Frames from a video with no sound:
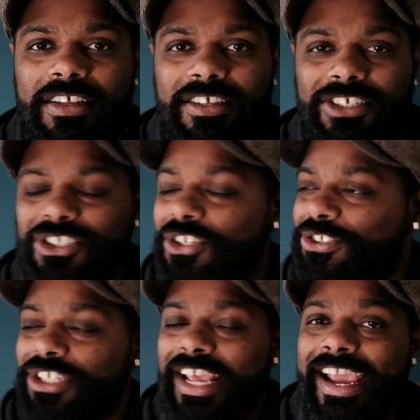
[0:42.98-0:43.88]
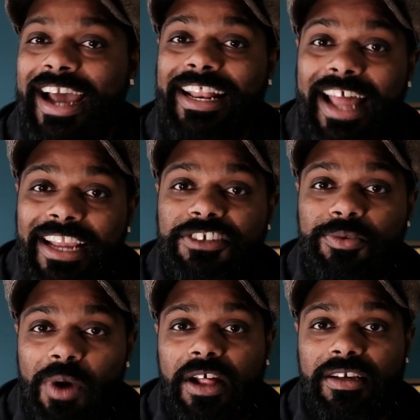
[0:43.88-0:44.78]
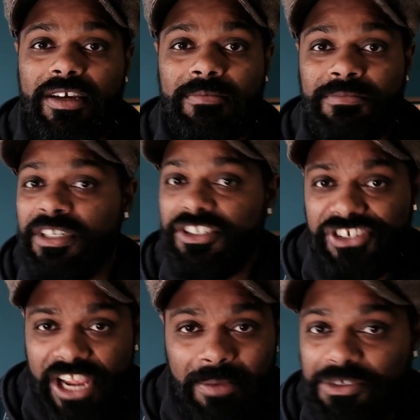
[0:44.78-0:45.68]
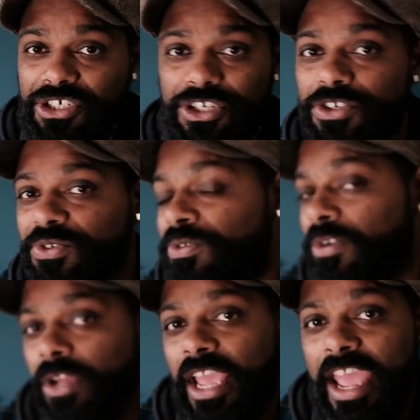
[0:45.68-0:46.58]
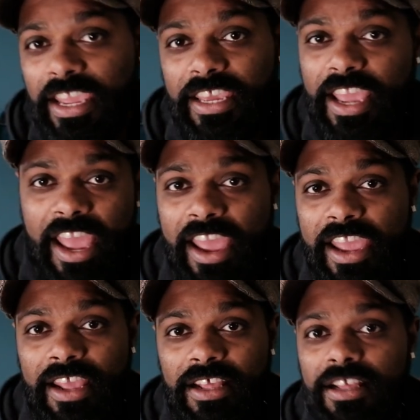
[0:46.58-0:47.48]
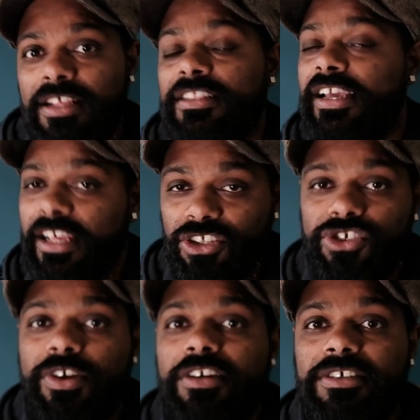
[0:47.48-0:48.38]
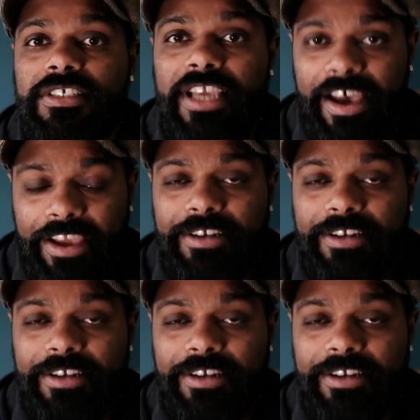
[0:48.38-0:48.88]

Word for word: So today I'd like to welcome James Hughes, aka the Illustrator's Guide.